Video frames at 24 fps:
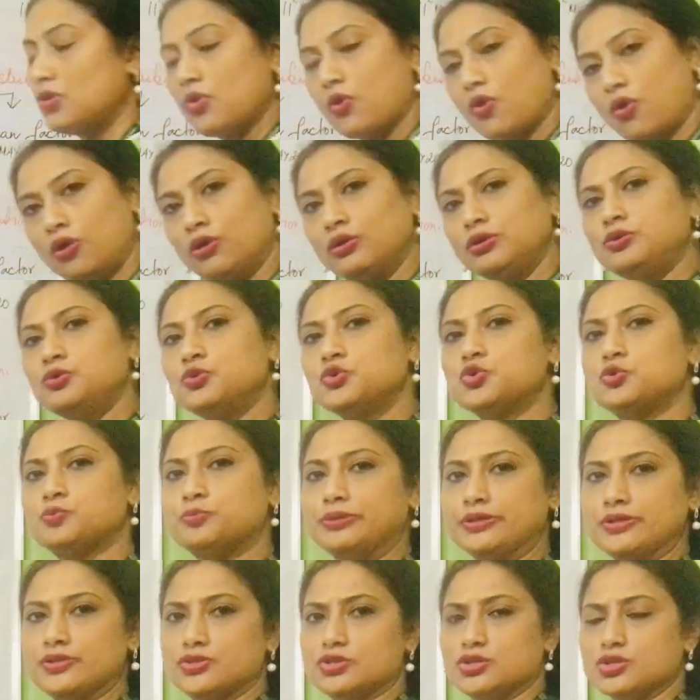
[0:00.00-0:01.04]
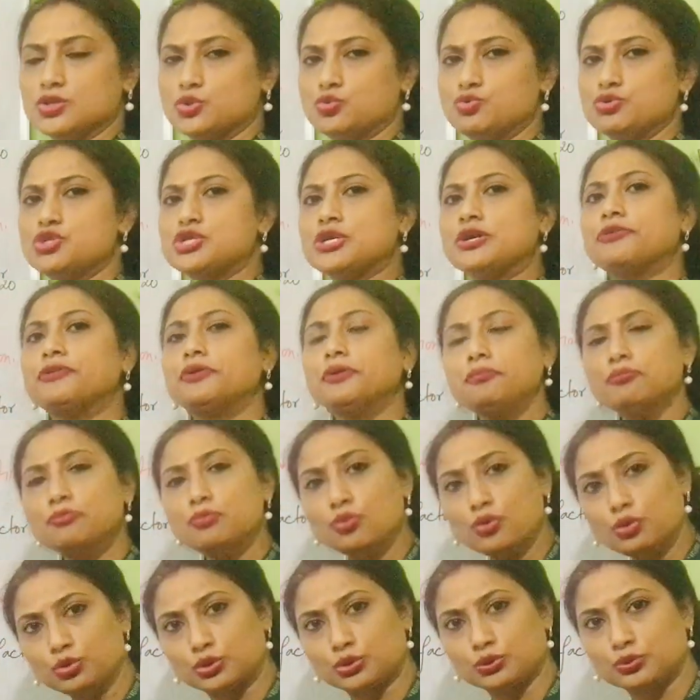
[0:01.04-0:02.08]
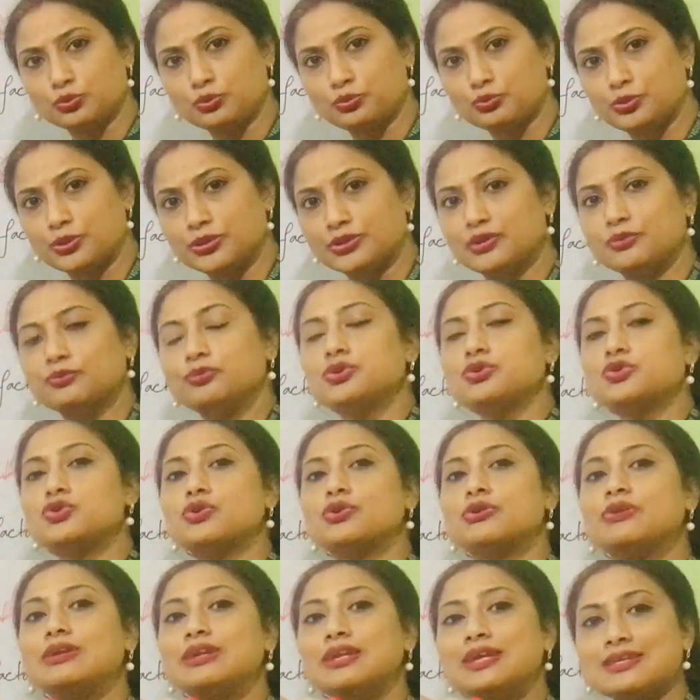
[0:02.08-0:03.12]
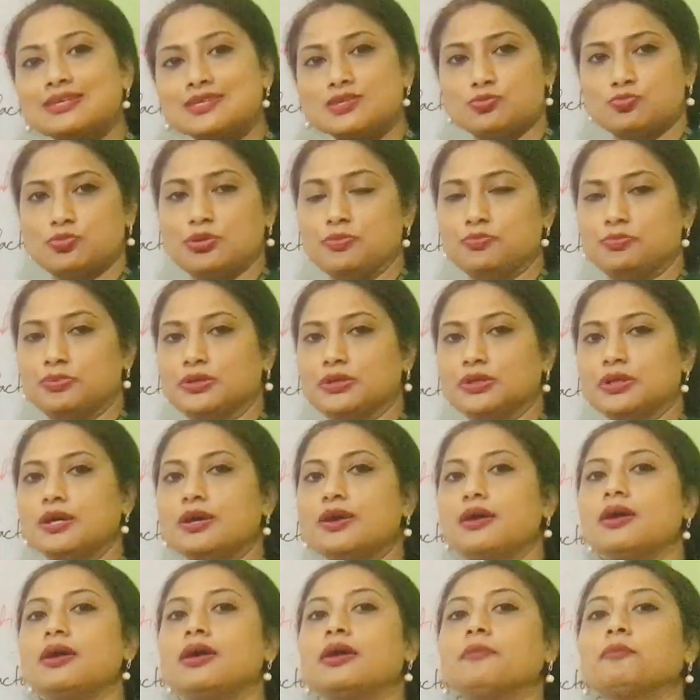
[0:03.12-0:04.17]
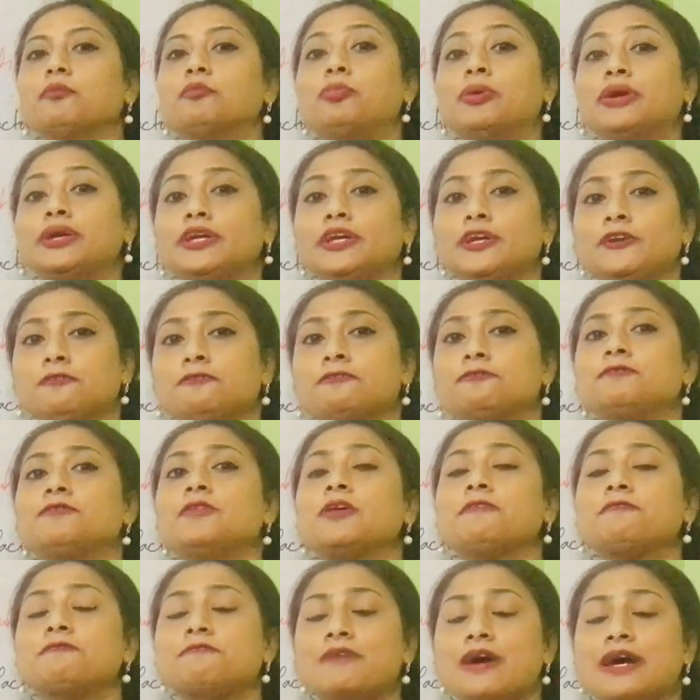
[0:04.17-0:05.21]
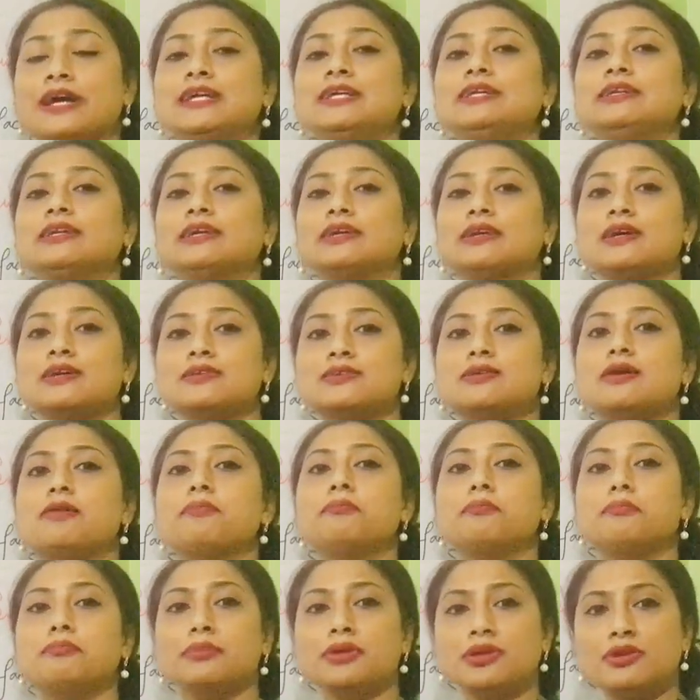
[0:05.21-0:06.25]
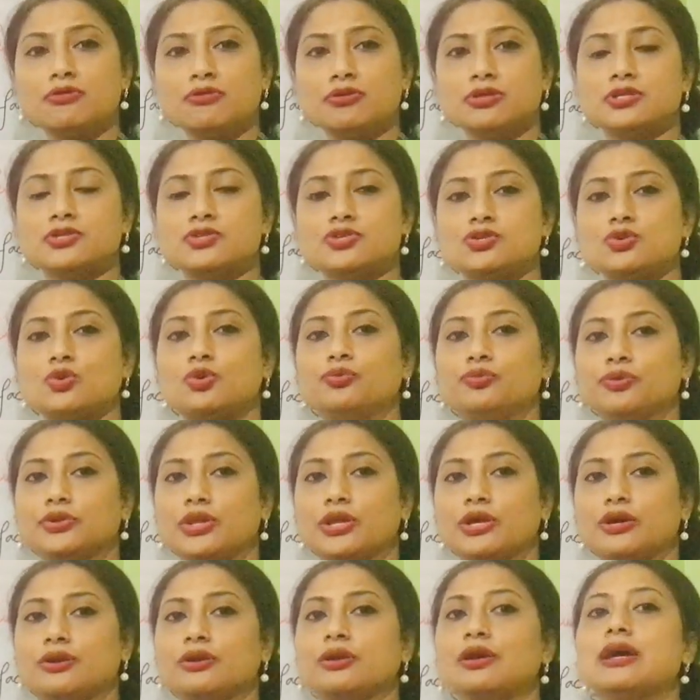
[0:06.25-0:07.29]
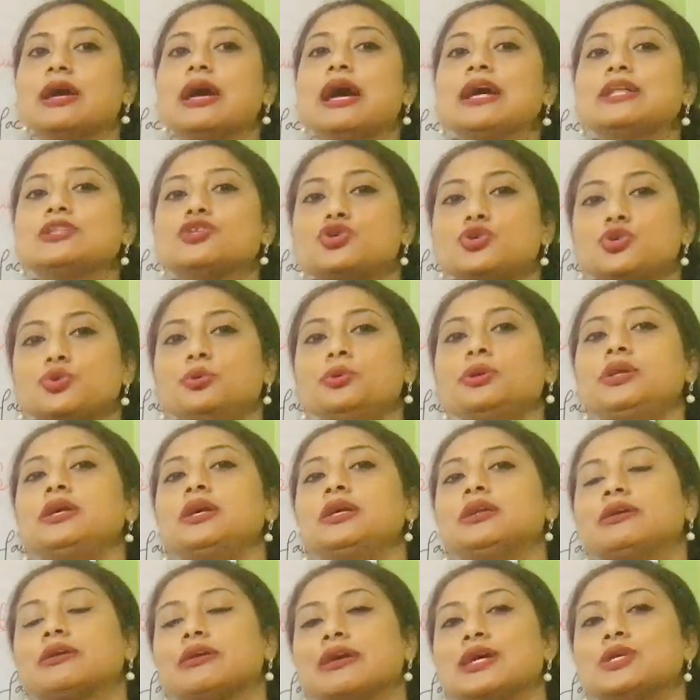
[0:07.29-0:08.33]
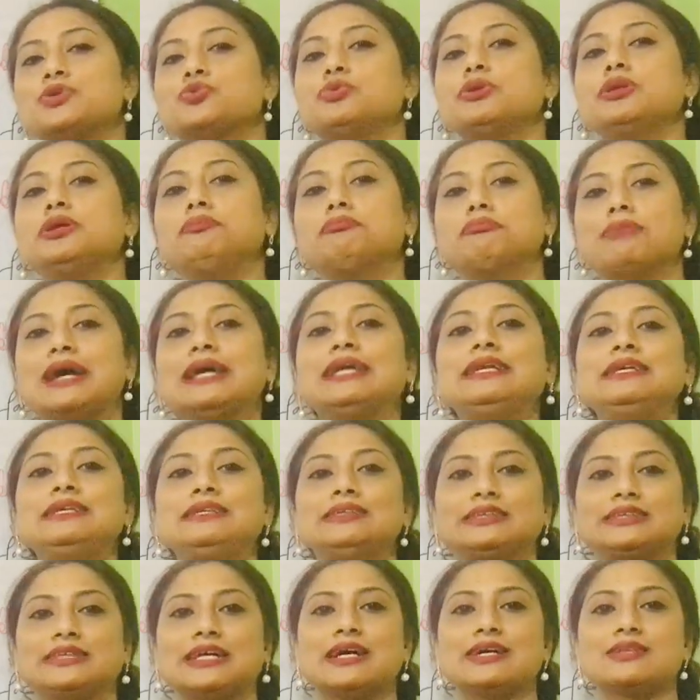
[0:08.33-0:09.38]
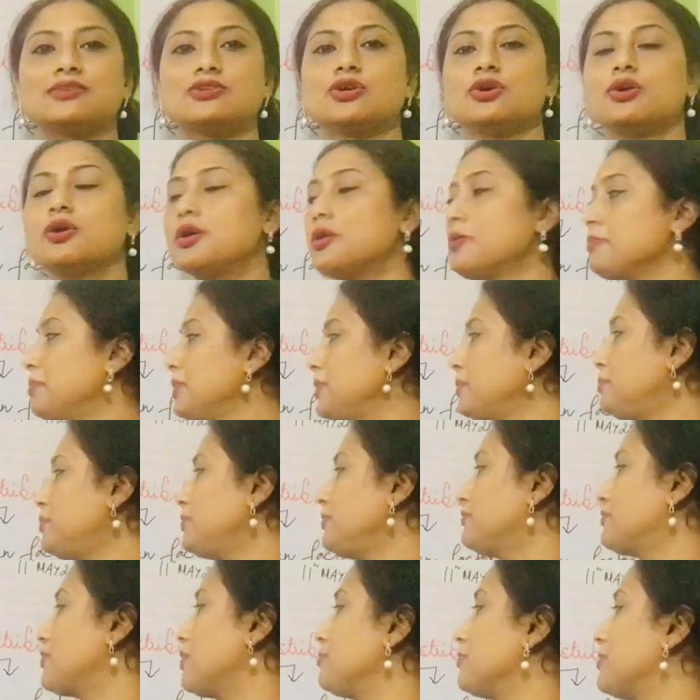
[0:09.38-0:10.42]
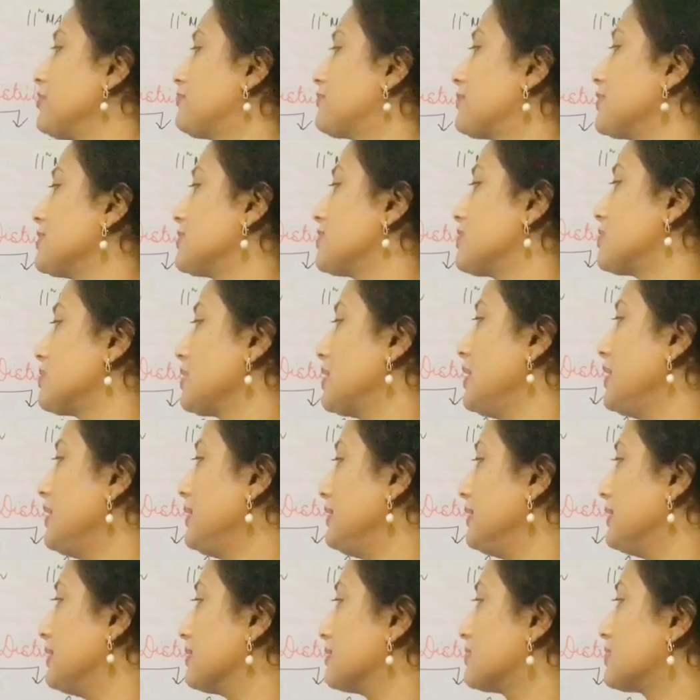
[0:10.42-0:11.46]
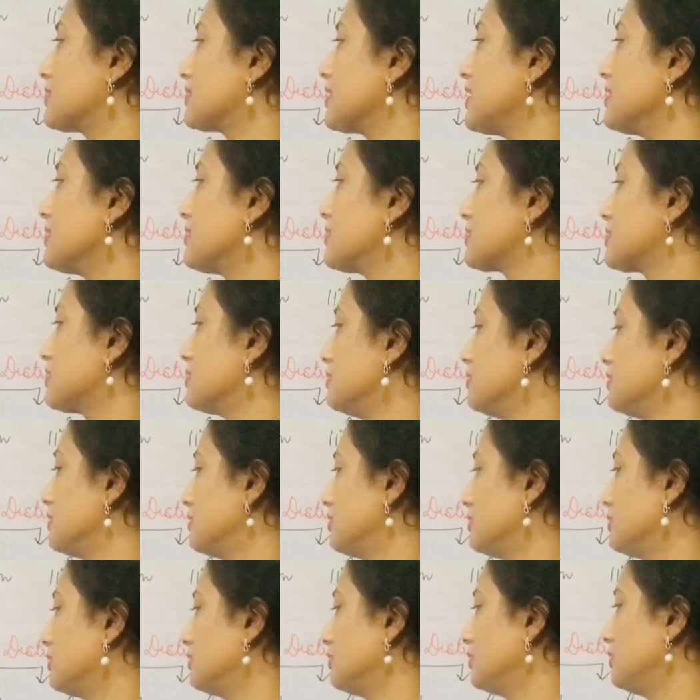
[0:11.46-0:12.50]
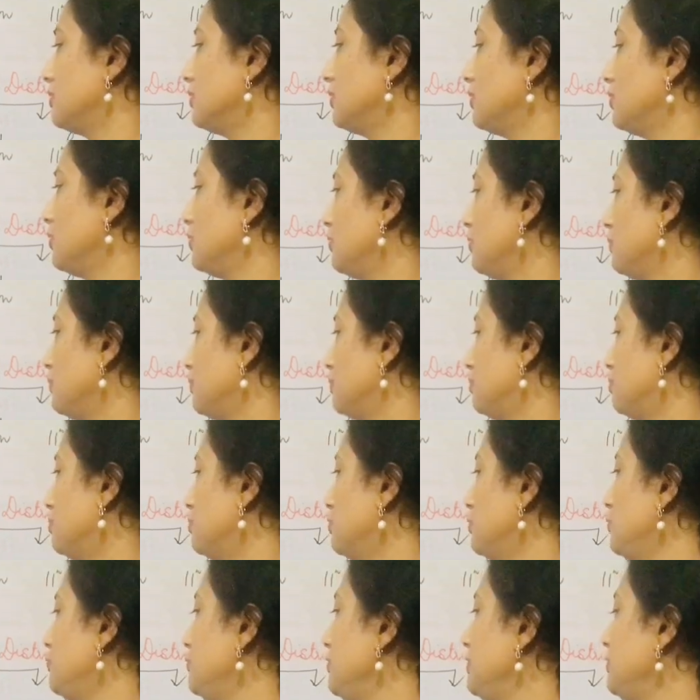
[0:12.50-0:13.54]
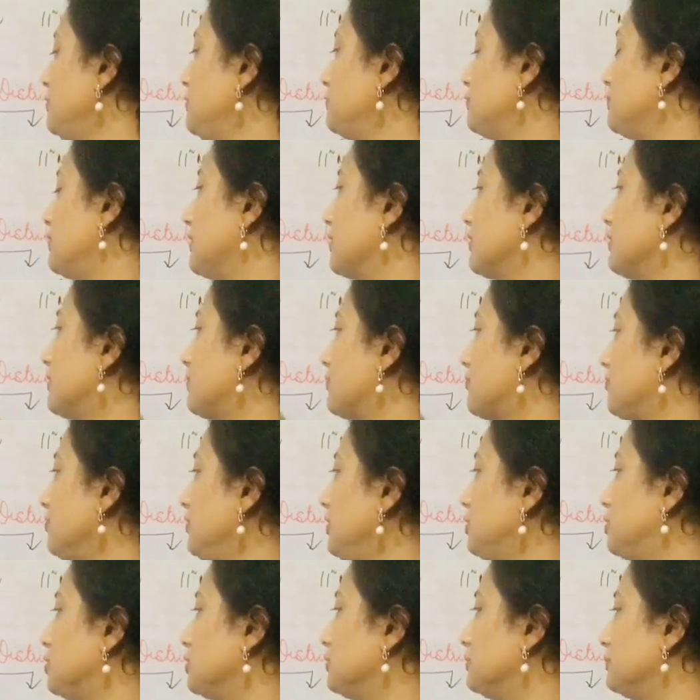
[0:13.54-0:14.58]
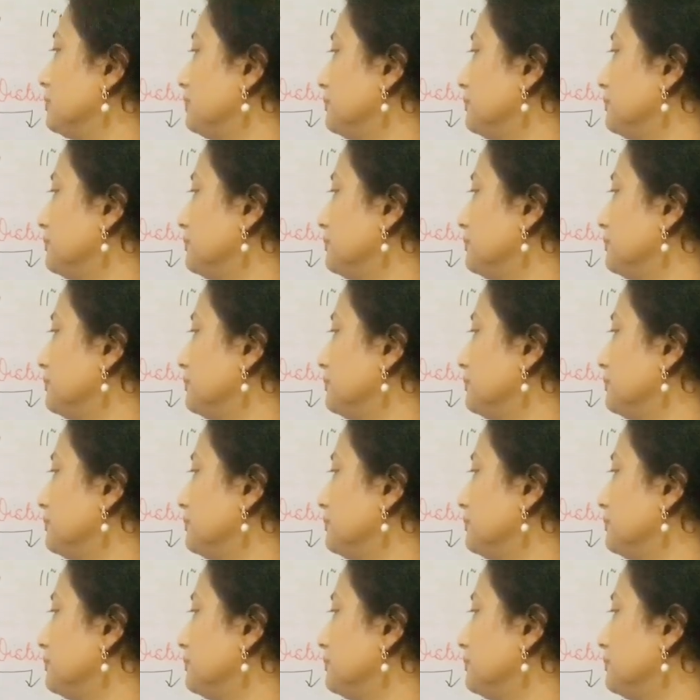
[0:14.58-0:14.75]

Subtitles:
All those places which are remote, where there was less people, but if they find there are some minerals over there, and slowly and gradually mining starts, people from different areas starts moving to their region.